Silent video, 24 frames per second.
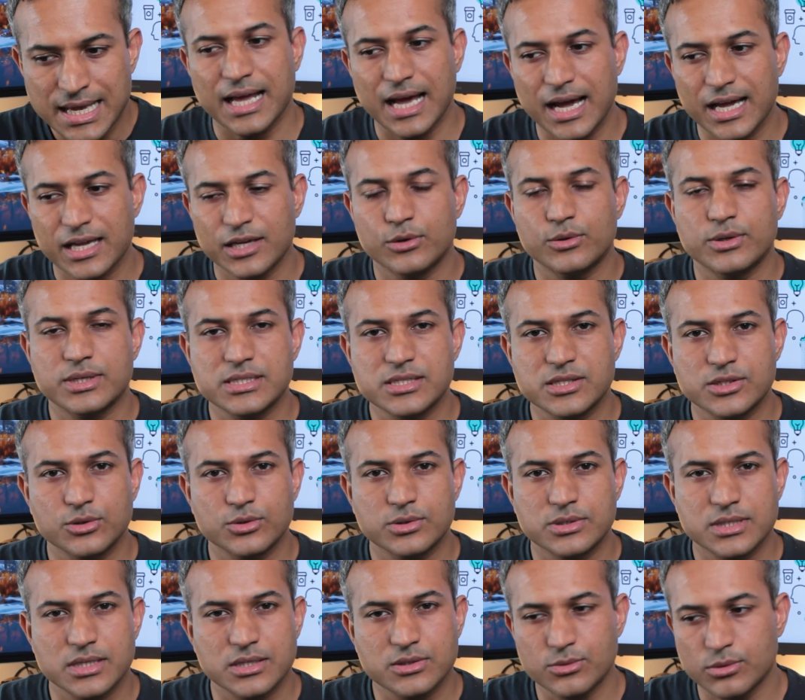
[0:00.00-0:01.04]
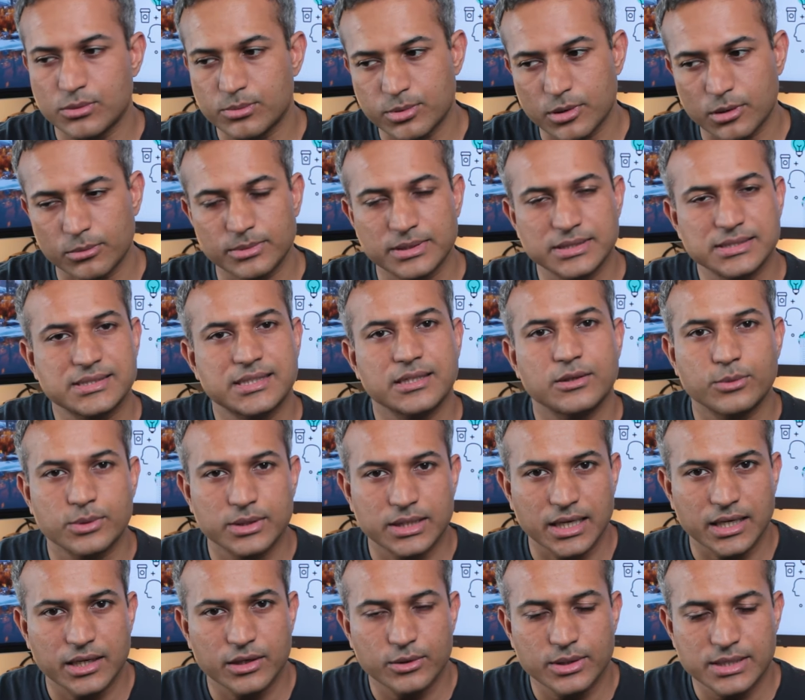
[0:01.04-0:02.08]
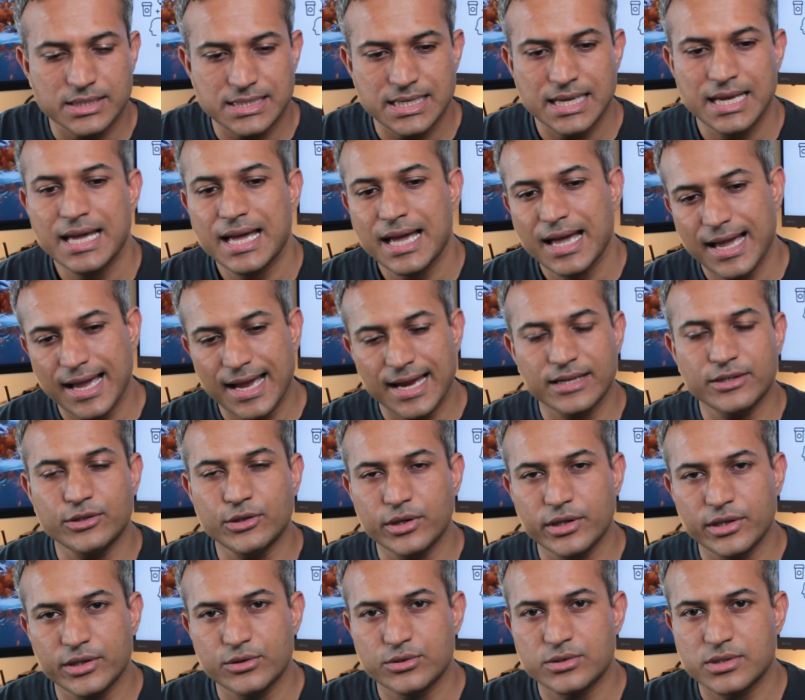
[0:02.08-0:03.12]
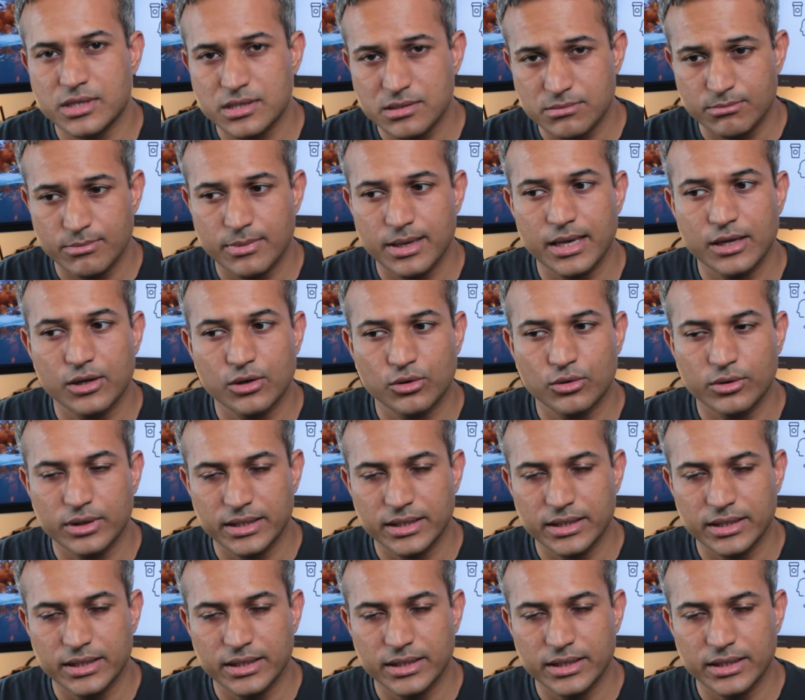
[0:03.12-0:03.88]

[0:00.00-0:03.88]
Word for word: iOS users will probably stick with iOS. Android users may go